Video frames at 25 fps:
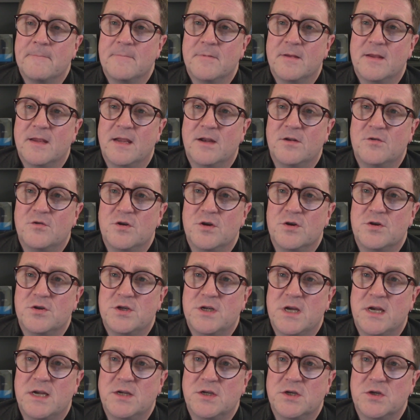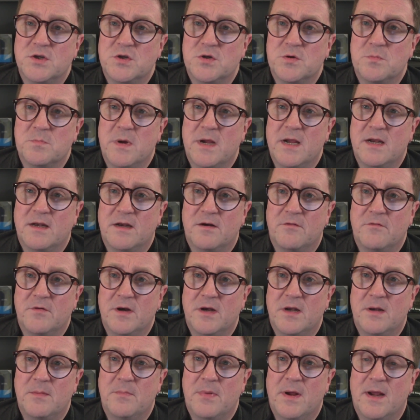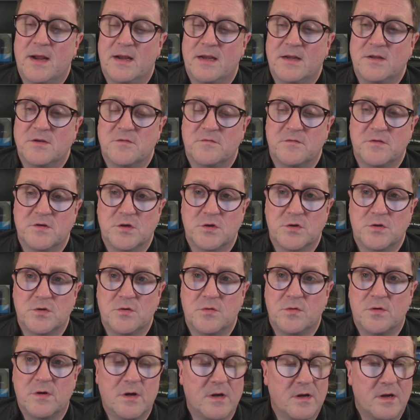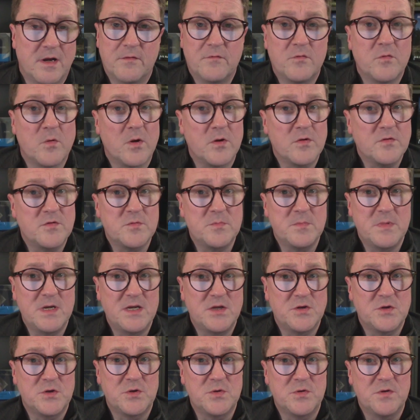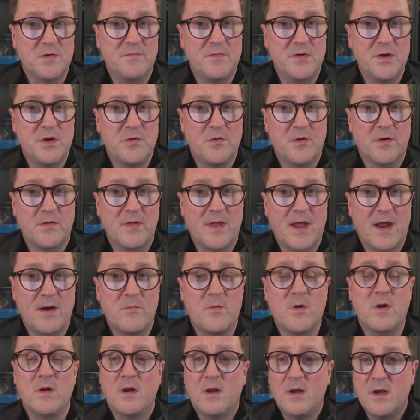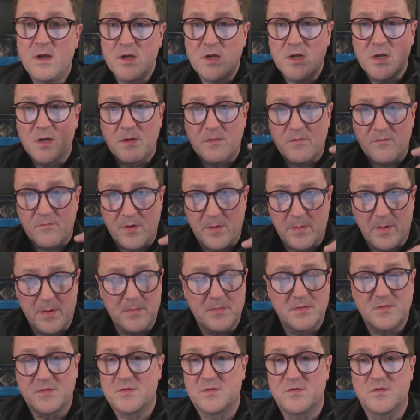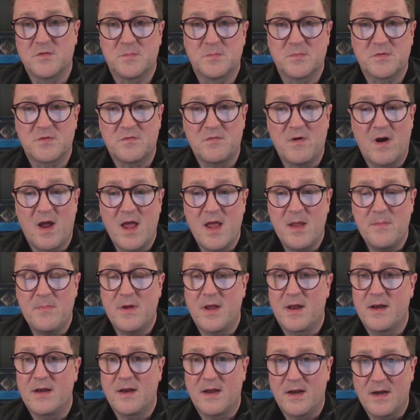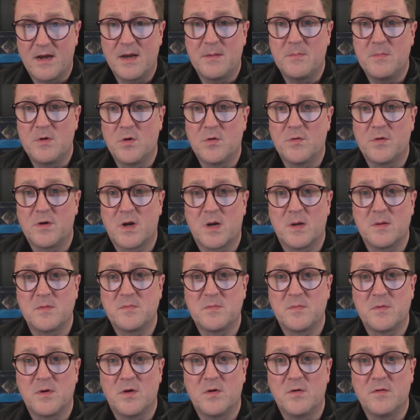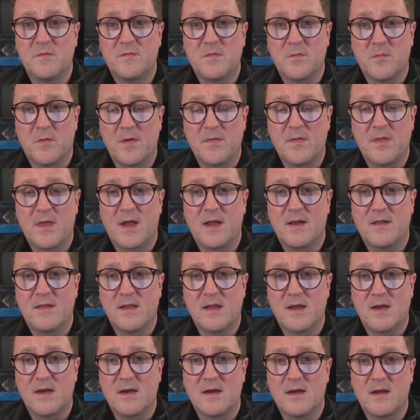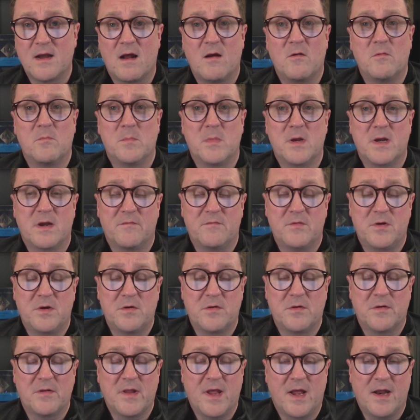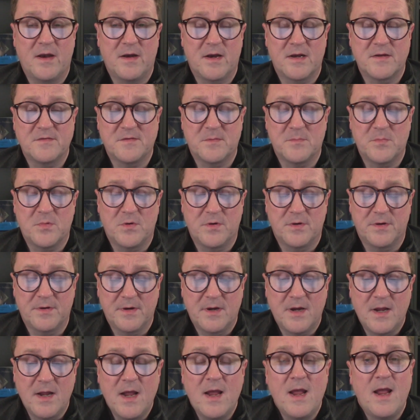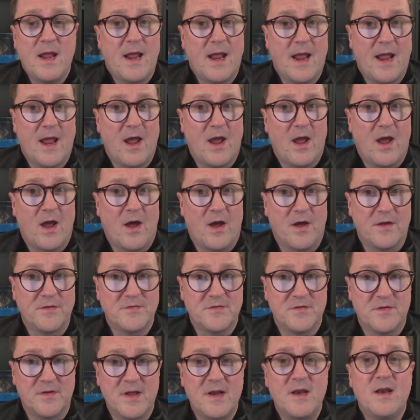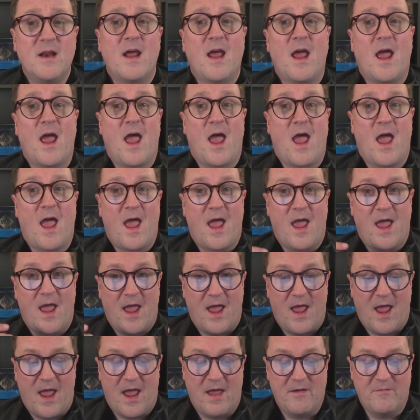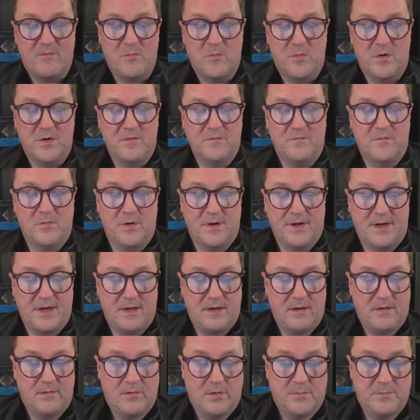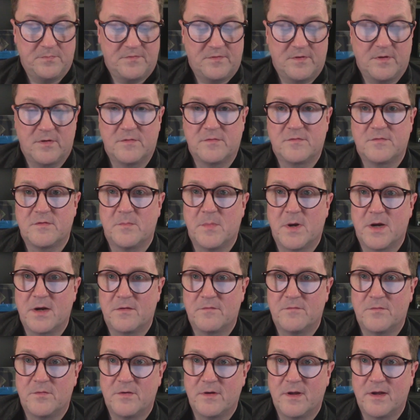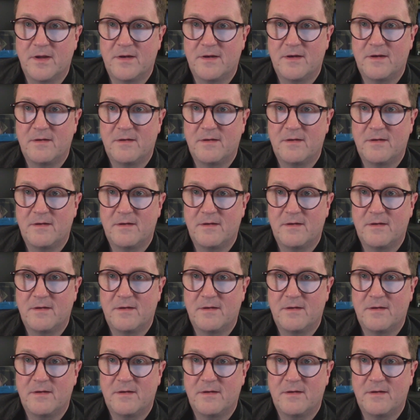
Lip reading: get the changes you make directly back into Visual Studio. If you want me to do a video on that one, remember to subscribe and let me know in the comments below if you want that, then I'll make a video on that at some point. Until then, have a wonderful day. Hope not the microphone I